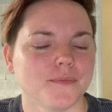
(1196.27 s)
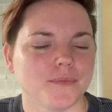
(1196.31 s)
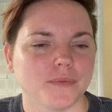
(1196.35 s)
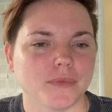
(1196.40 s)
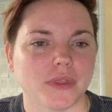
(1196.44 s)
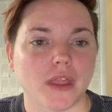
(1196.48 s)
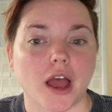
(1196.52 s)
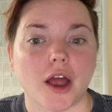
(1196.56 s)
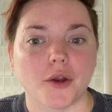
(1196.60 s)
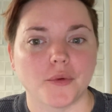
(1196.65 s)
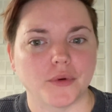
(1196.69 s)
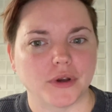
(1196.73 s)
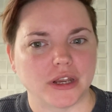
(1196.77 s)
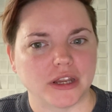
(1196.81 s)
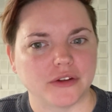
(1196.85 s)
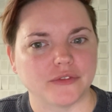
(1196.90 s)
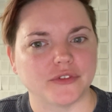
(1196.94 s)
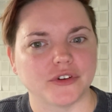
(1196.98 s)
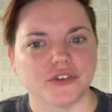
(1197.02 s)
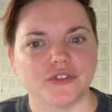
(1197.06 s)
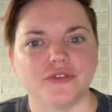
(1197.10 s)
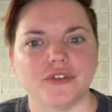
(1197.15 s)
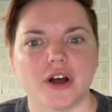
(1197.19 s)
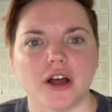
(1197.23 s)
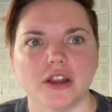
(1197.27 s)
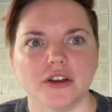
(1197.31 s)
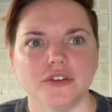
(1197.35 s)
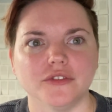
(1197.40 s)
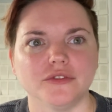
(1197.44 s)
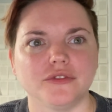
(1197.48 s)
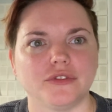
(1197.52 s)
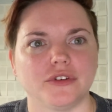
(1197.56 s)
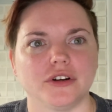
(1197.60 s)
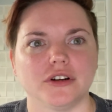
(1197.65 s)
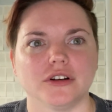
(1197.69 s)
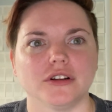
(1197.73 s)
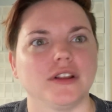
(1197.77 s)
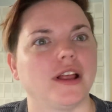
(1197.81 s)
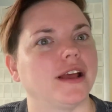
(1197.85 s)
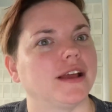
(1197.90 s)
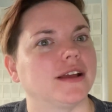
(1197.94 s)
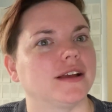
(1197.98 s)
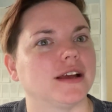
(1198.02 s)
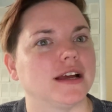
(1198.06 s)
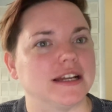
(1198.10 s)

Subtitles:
not reading for fun for like